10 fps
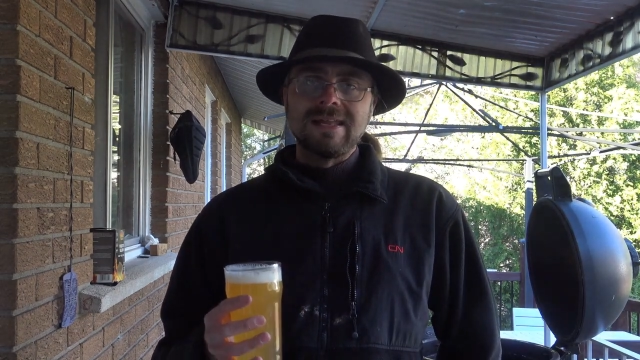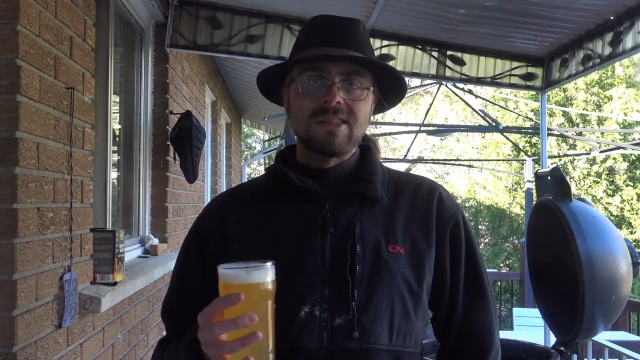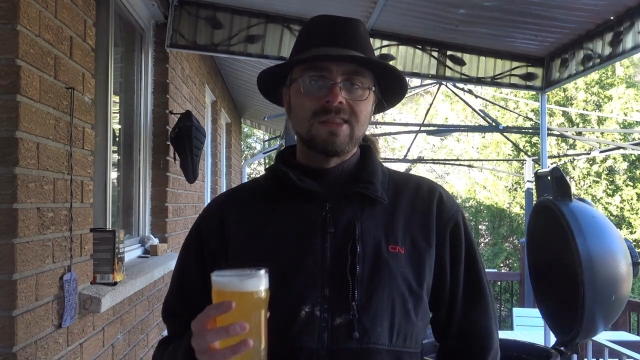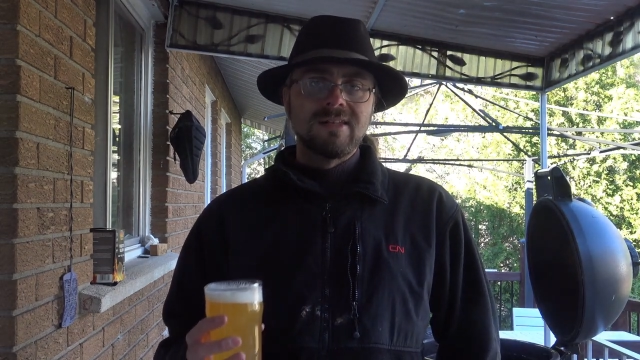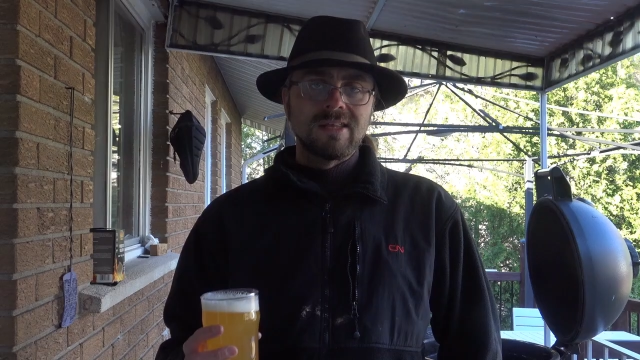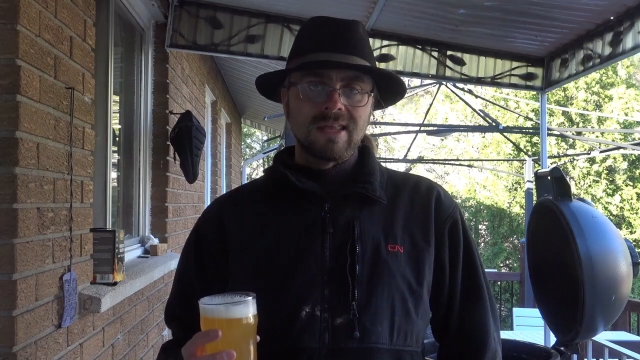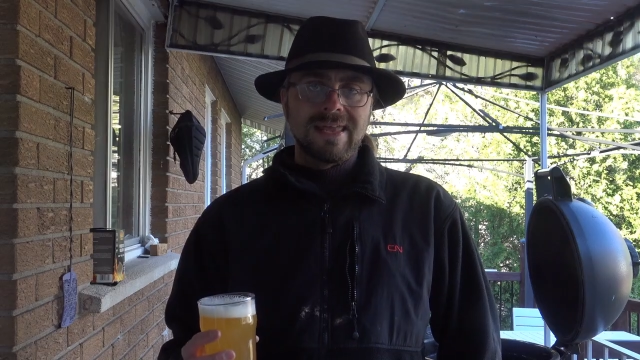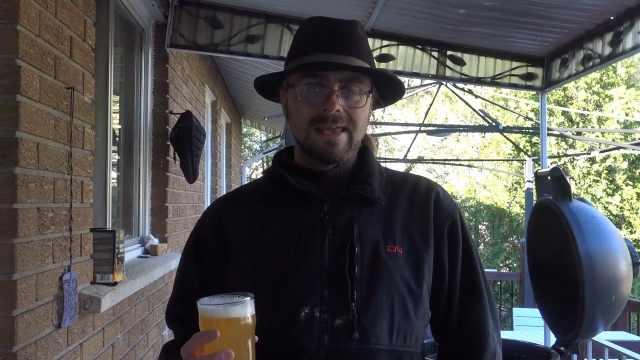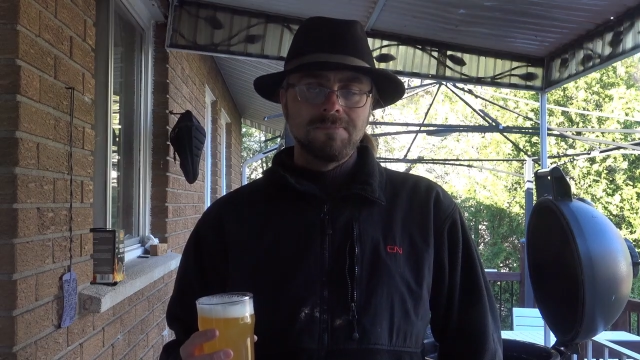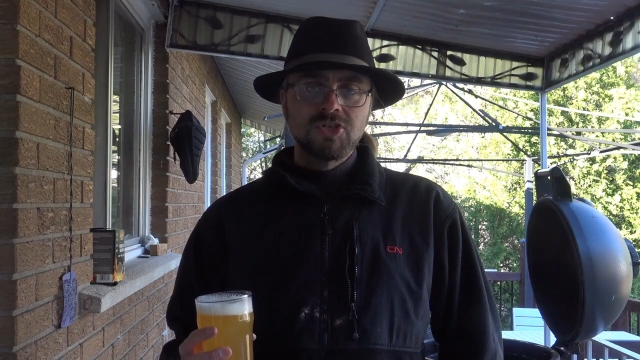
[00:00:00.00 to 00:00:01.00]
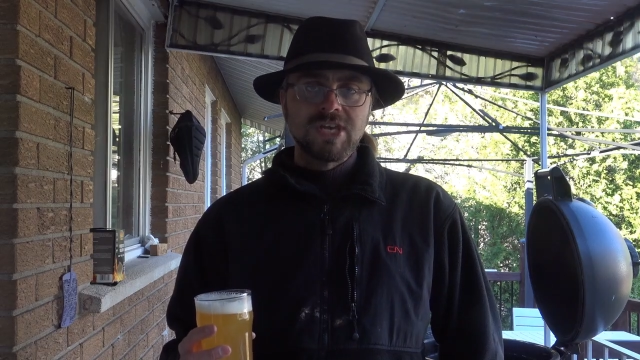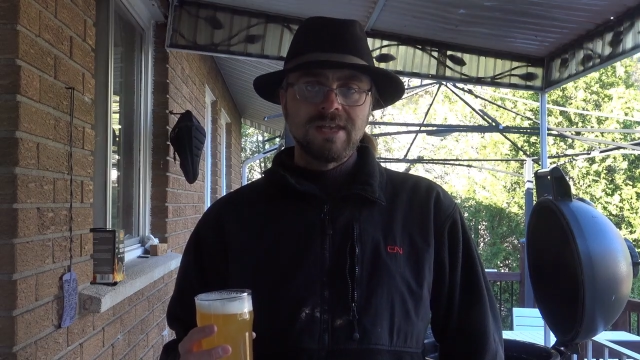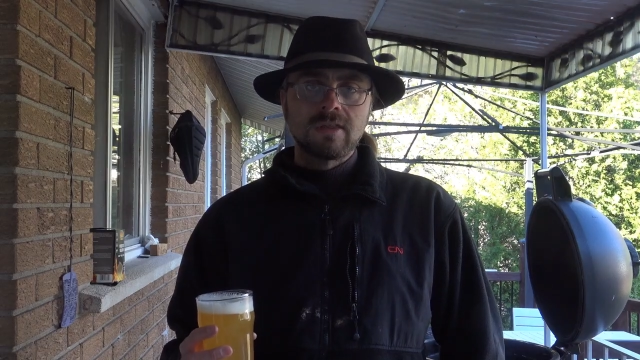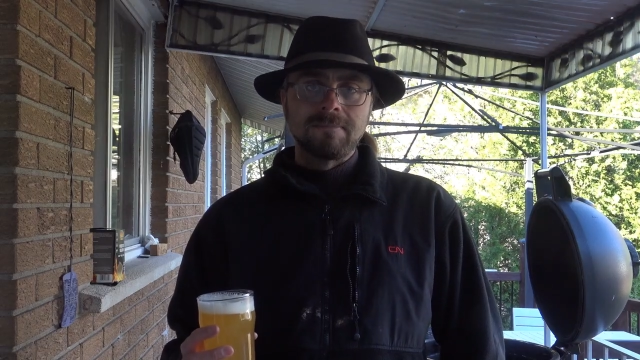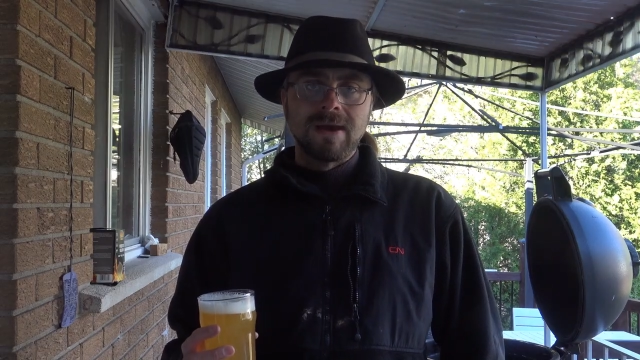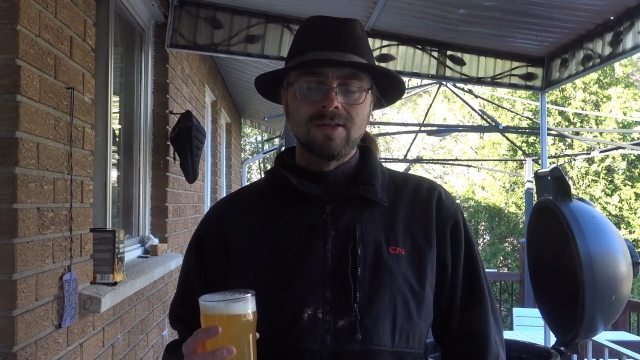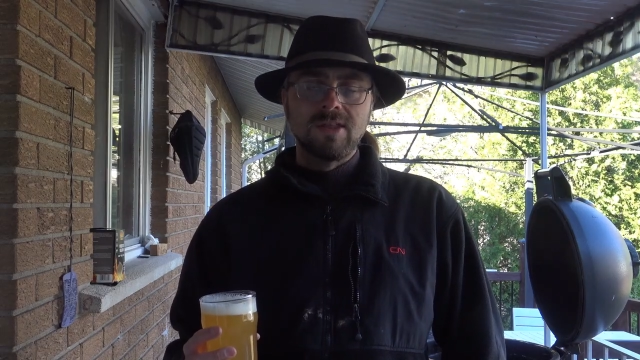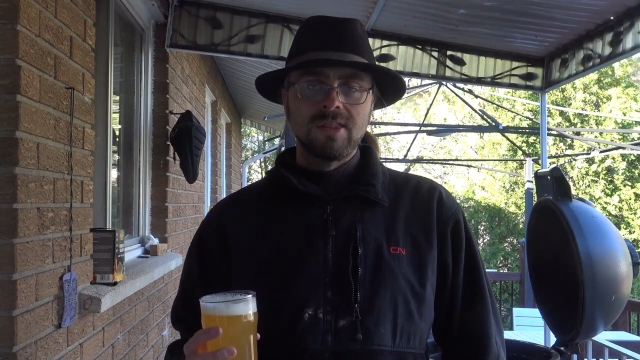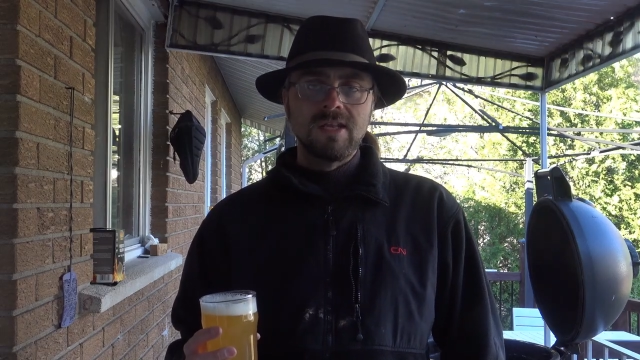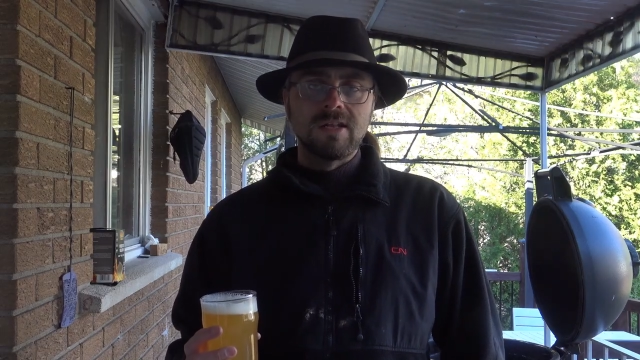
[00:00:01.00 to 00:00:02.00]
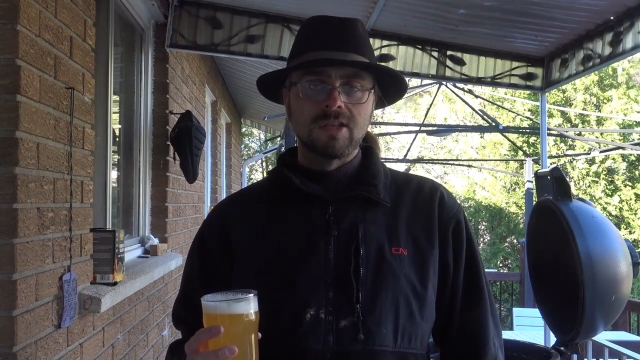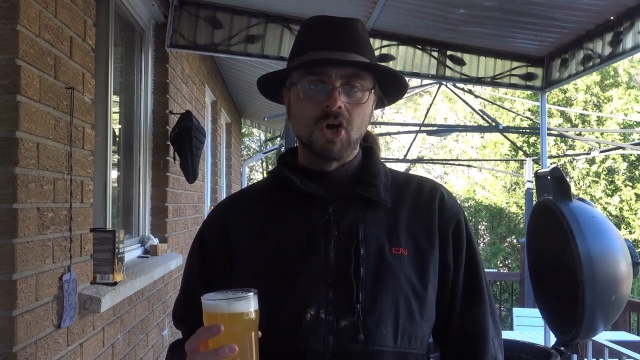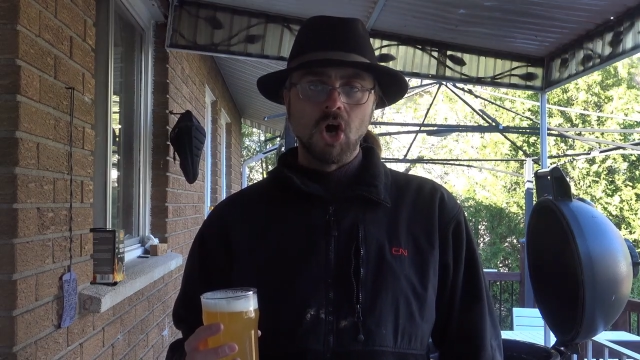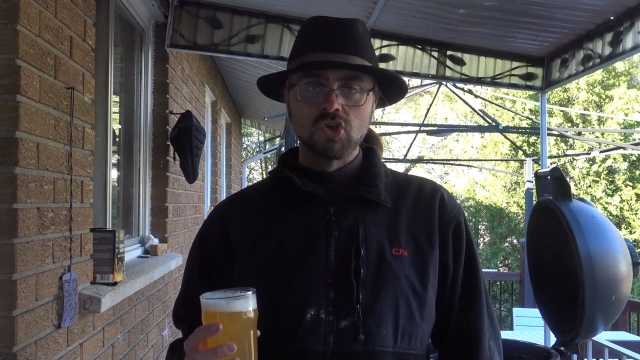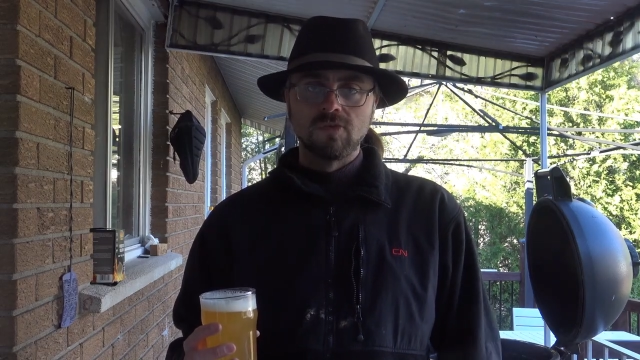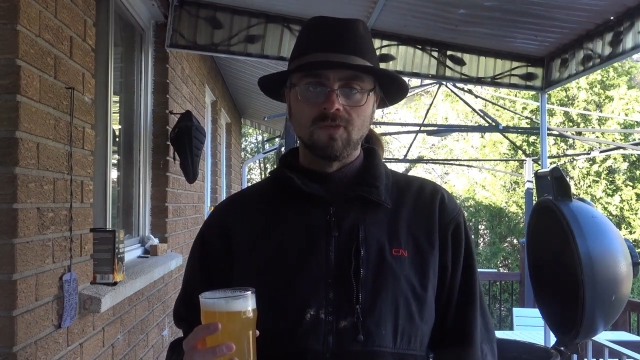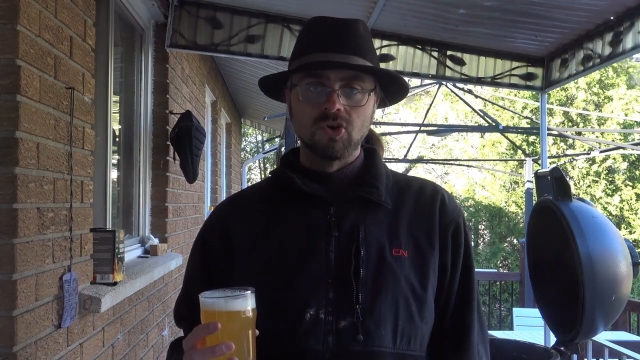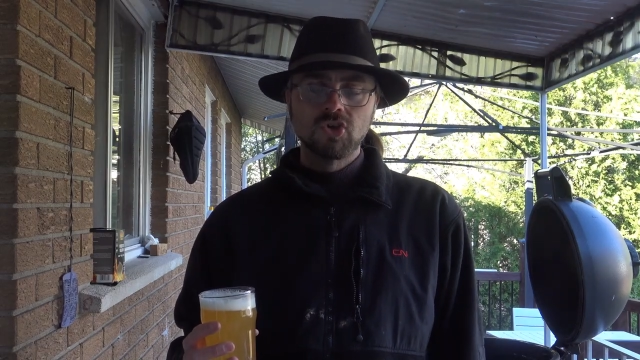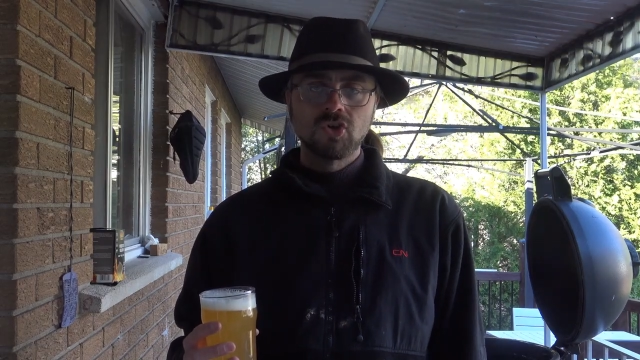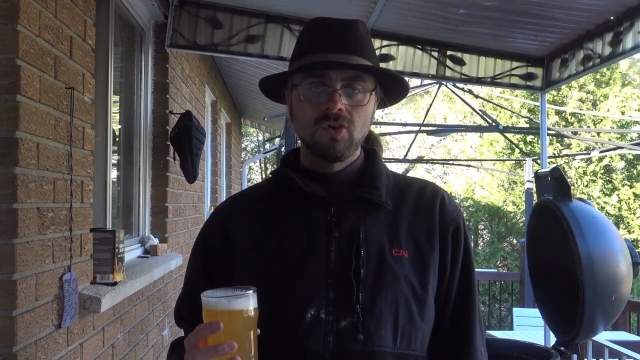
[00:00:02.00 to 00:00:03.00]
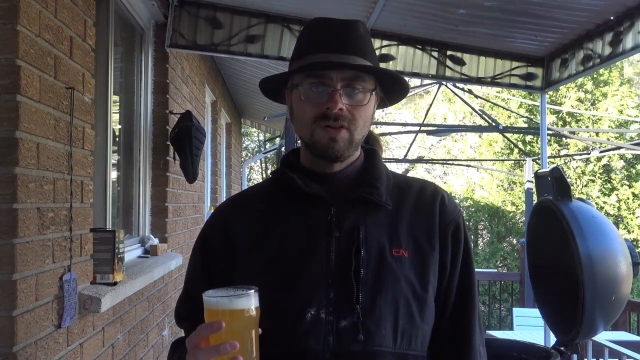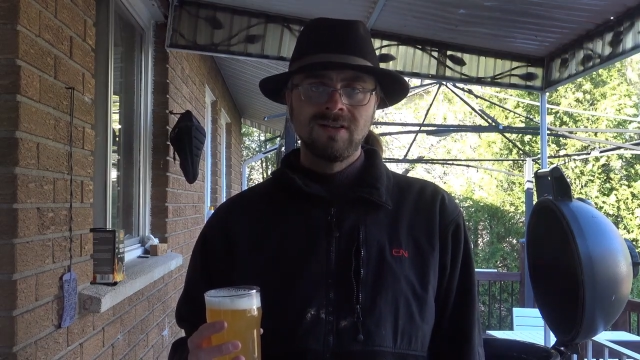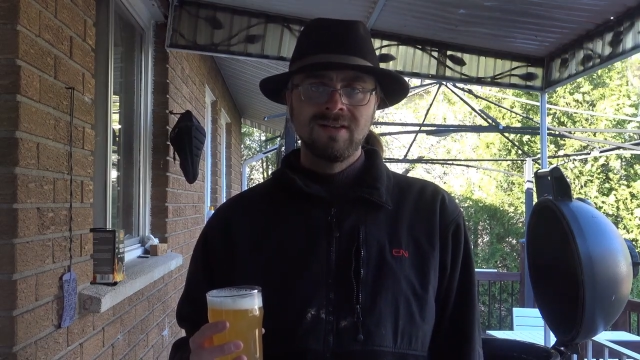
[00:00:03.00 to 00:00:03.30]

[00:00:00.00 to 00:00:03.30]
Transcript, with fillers: innocent as a hip shake is apparently seen as controversial.